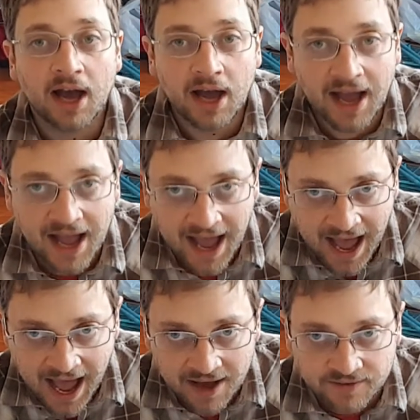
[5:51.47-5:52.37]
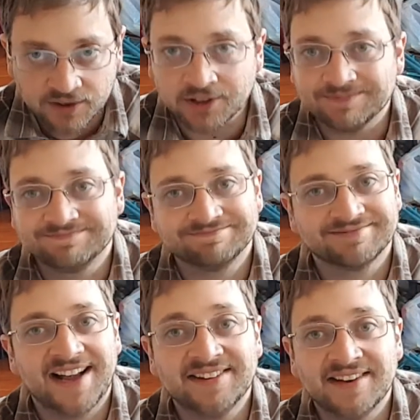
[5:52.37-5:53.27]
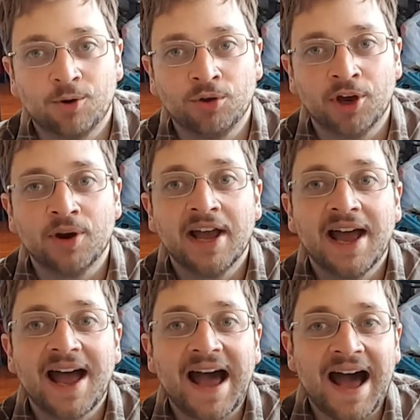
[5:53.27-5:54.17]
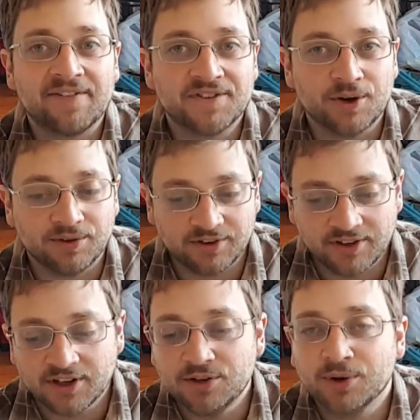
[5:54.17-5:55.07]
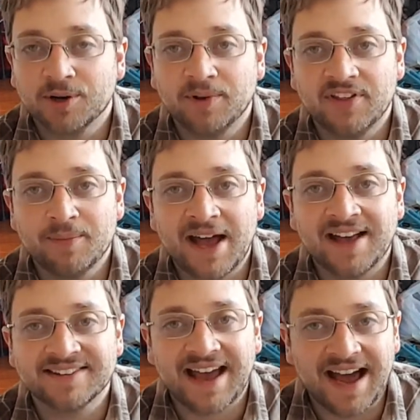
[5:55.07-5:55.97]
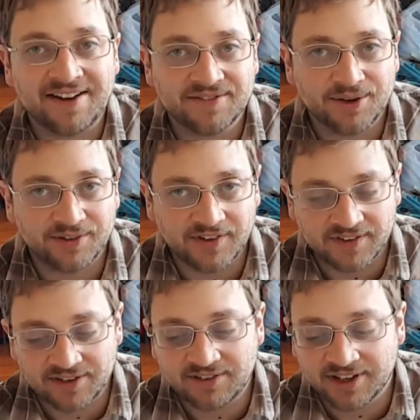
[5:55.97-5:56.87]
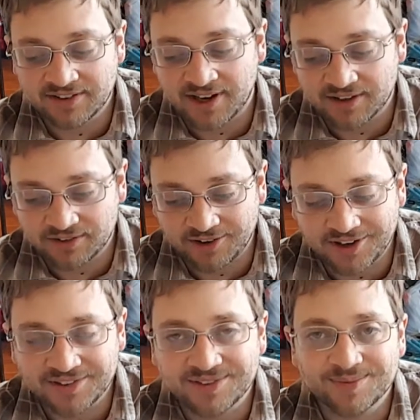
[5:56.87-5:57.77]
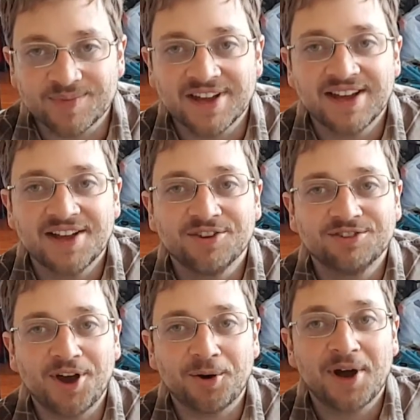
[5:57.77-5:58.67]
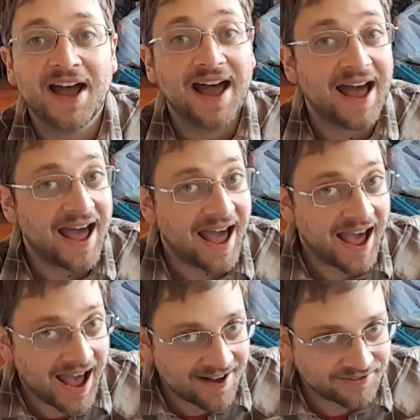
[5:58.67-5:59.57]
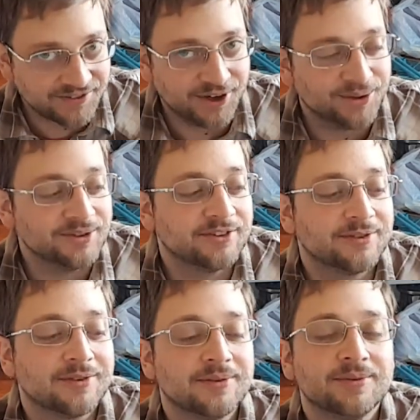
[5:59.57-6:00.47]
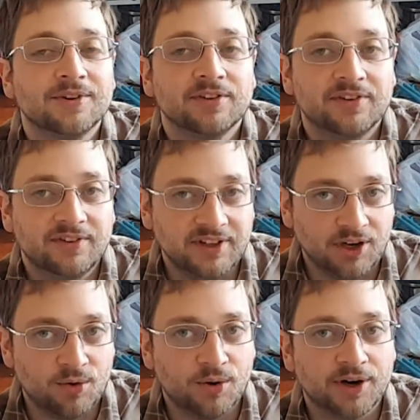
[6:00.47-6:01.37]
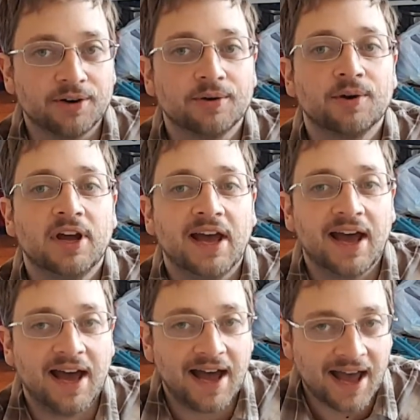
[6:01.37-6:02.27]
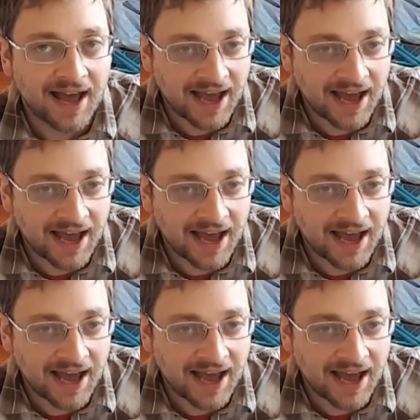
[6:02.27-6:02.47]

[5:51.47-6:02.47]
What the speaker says: half, I said whole note, half note. You're going to play them as half notes. That's how tick-tock starts. So half notes, C chord. Half